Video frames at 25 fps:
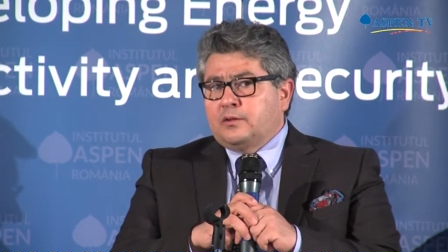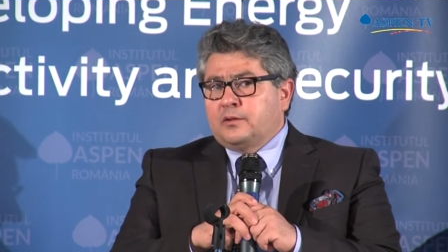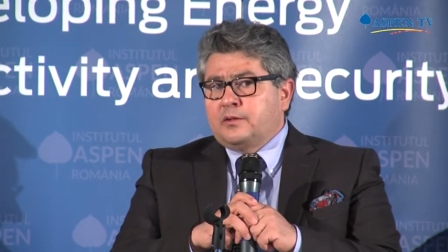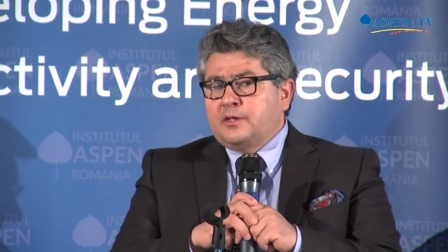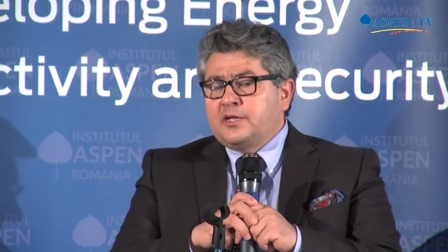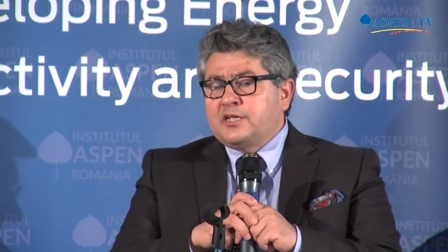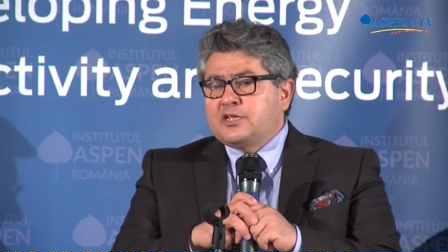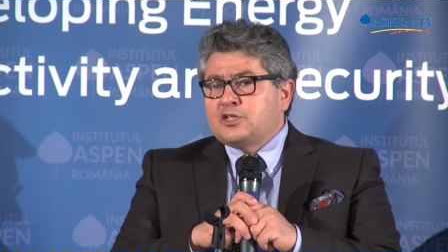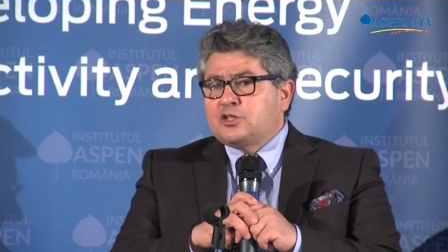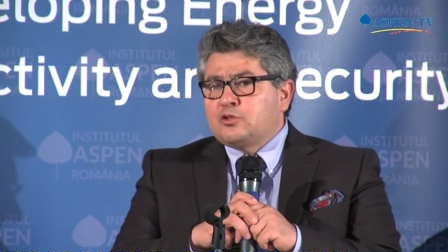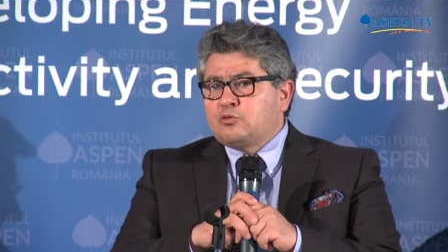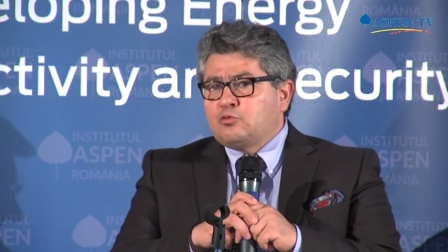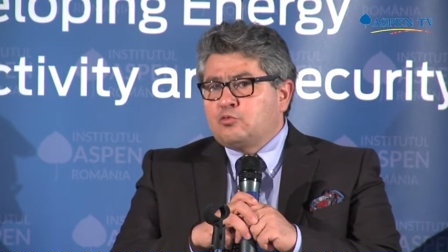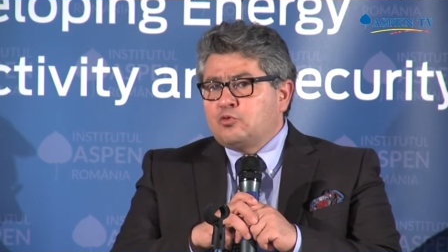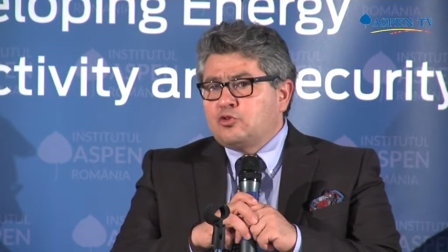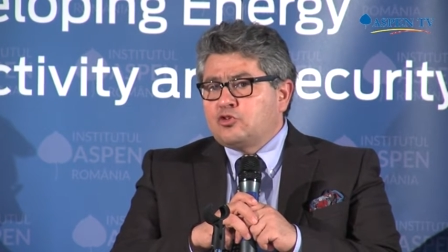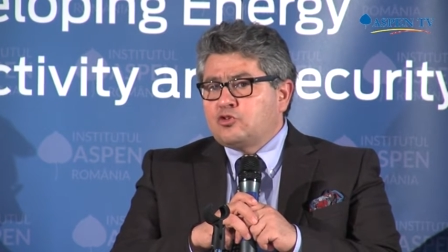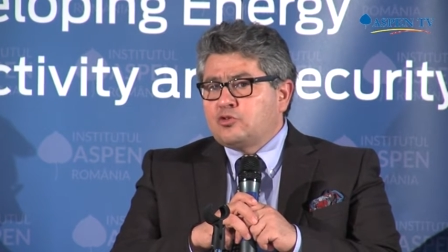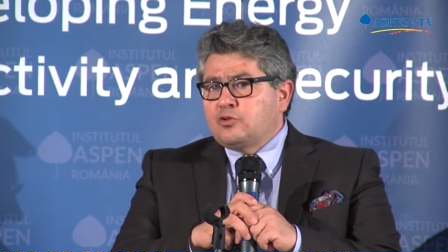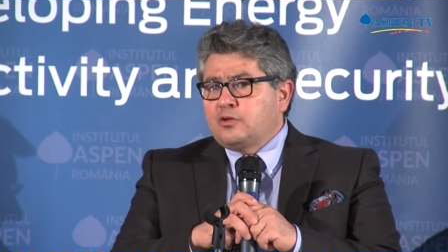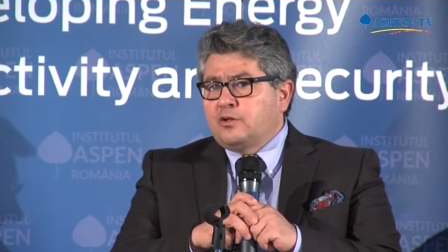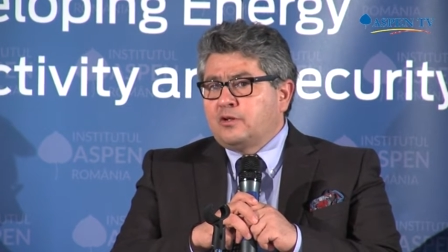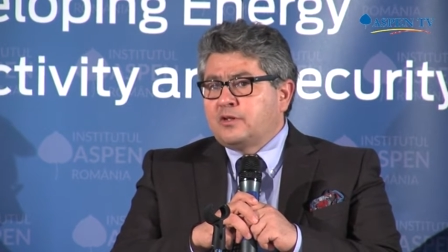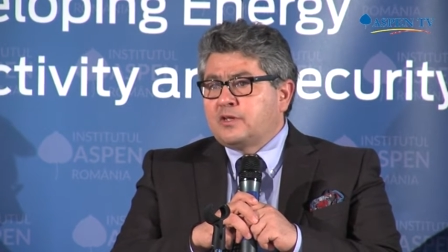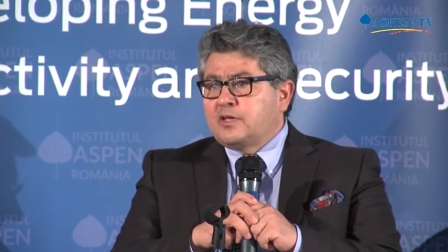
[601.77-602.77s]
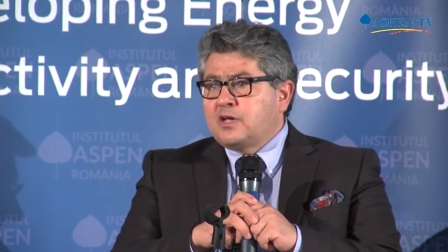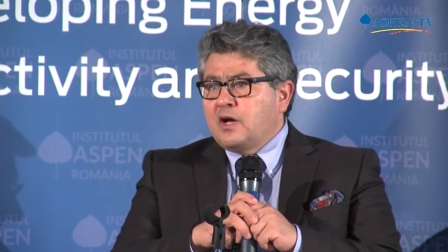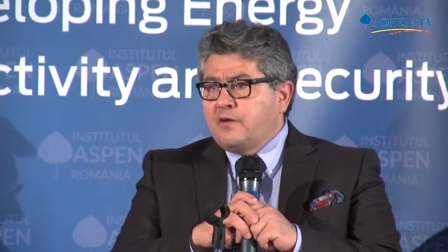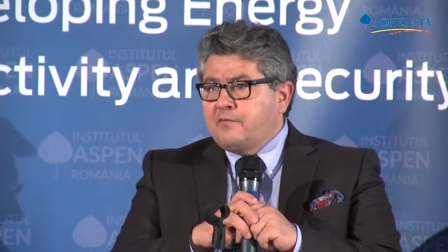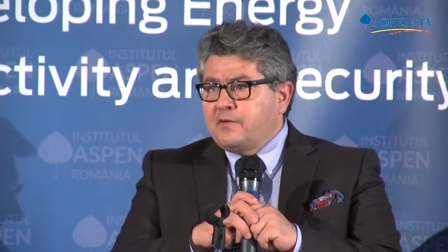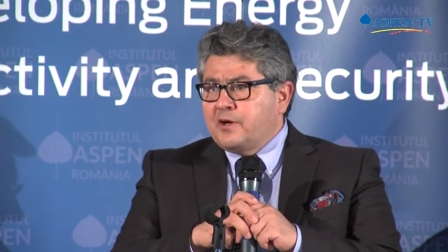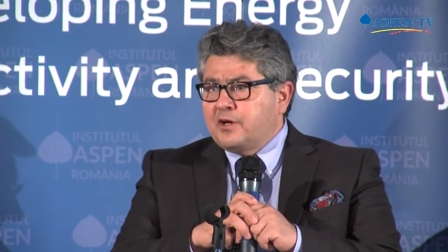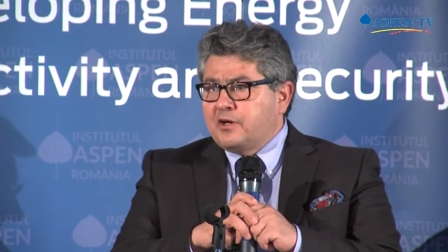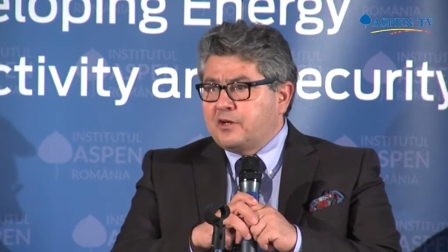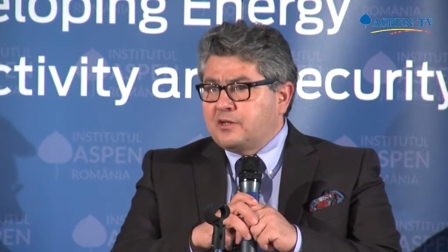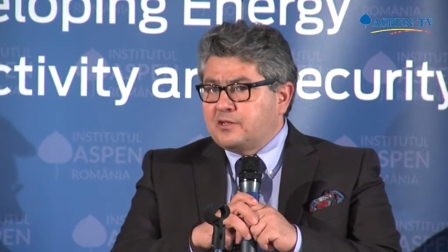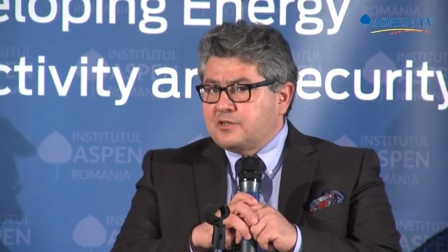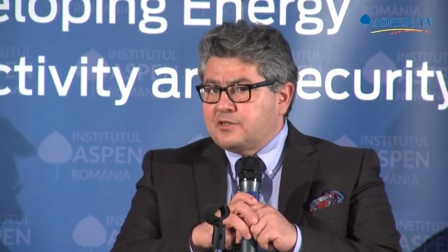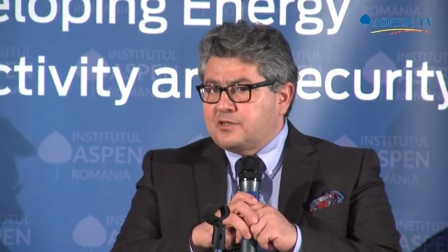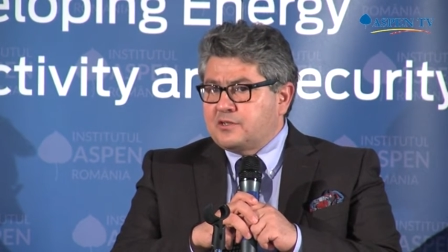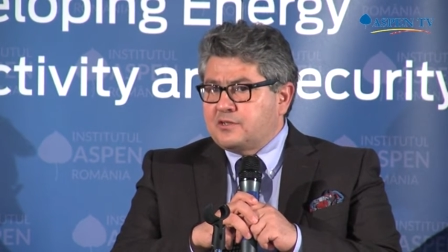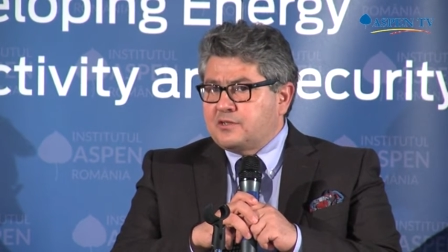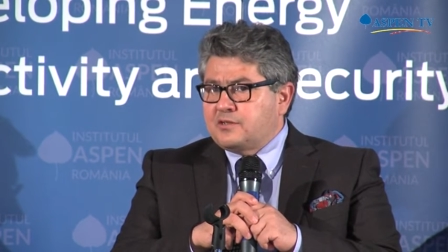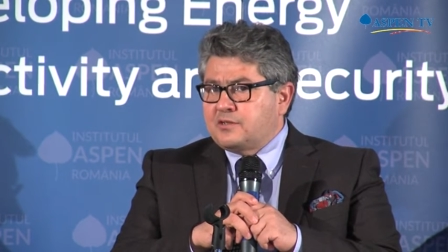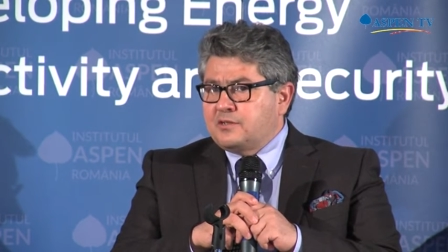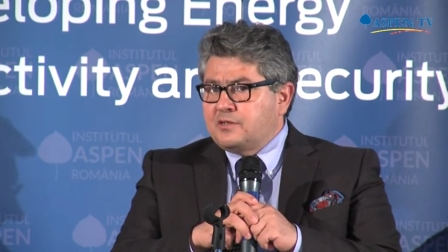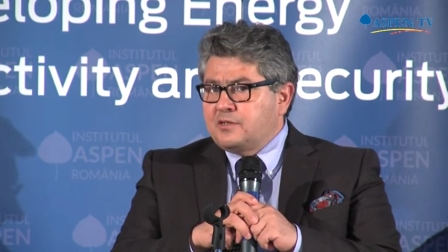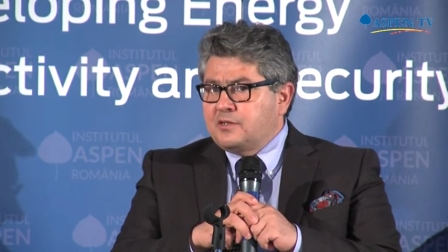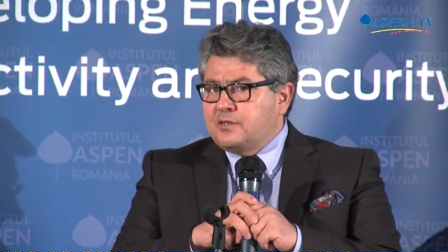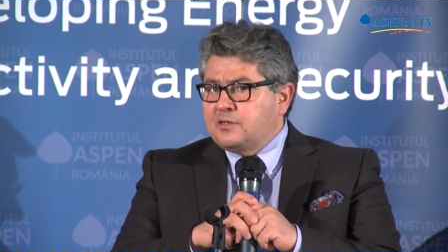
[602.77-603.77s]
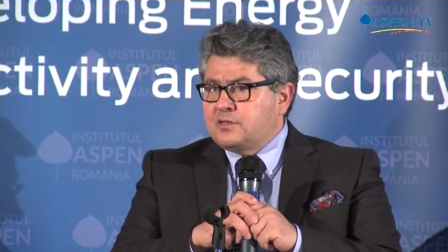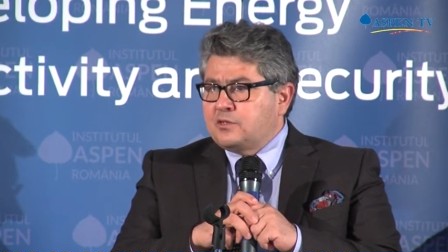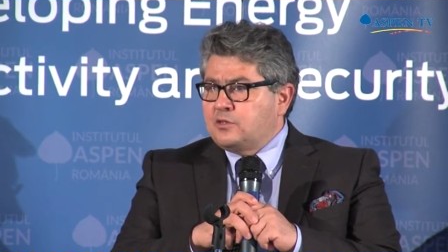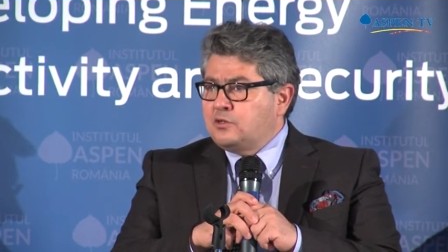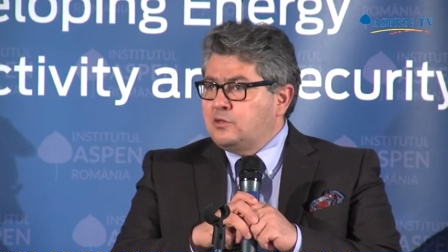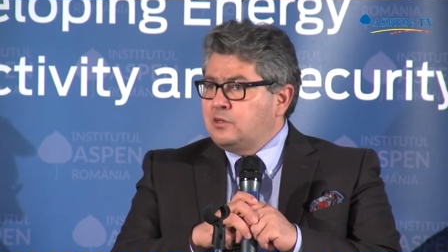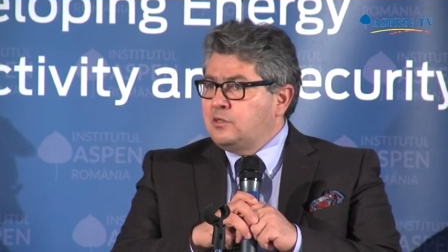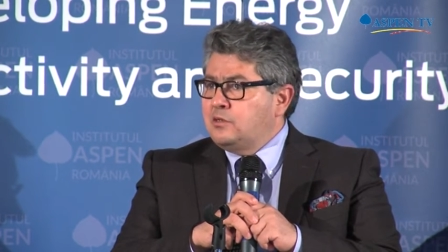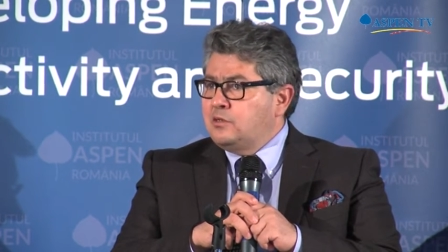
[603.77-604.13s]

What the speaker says: institutional governance is